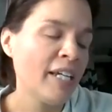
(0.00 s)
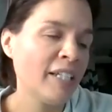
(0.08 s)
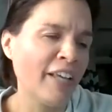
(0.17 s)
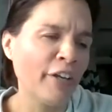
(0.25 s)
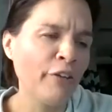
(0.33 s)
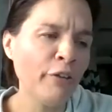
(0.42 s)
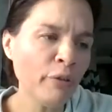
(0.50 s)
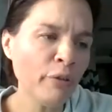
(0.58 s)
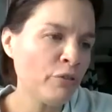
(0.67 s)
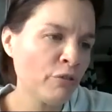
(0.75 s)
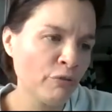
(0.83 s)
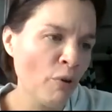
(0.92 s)
It's a
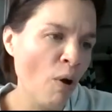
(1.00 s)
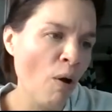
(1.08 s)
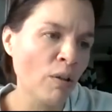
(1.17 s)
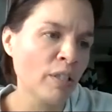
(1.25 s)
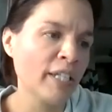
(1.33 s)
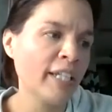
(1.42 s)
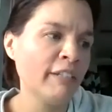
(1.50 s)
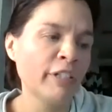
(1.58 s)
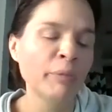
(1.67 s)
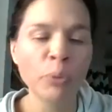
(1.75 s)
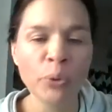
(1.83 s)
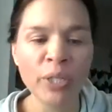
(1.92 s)
huge role in
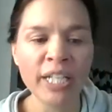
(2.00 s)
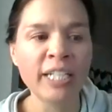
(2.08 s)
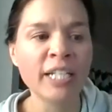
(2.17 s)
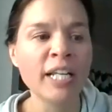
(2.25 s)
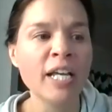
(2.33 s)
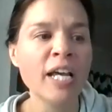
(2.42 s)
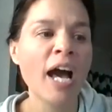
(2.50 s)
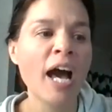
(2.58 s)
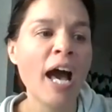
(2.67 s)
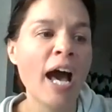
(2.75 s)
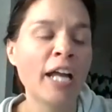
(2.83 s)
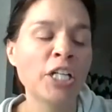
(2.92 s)
rebooting
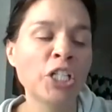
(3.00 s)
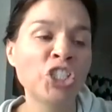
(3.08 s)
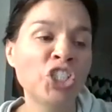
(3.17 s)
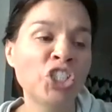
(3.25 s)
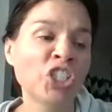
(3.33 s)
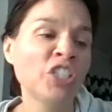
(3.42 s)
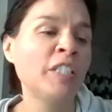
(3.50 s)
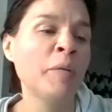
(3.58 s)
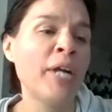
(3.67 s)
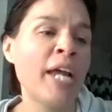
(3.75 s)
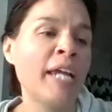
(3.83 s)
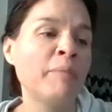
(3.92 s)
not just the
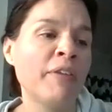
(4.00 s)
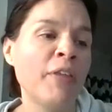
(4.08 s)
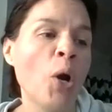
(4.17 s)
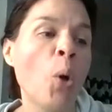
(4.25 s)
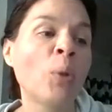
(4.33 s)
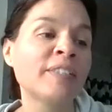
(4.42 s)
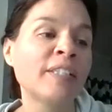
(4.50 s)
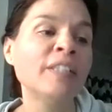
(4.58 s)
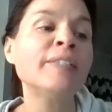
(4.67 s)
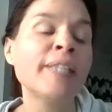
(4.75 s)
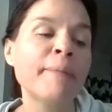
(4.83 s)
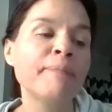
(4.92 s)
brain, but the whole
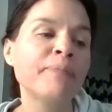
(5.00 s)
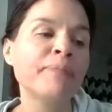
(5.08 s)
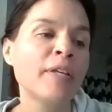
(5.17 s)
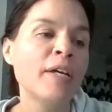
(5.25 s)
system.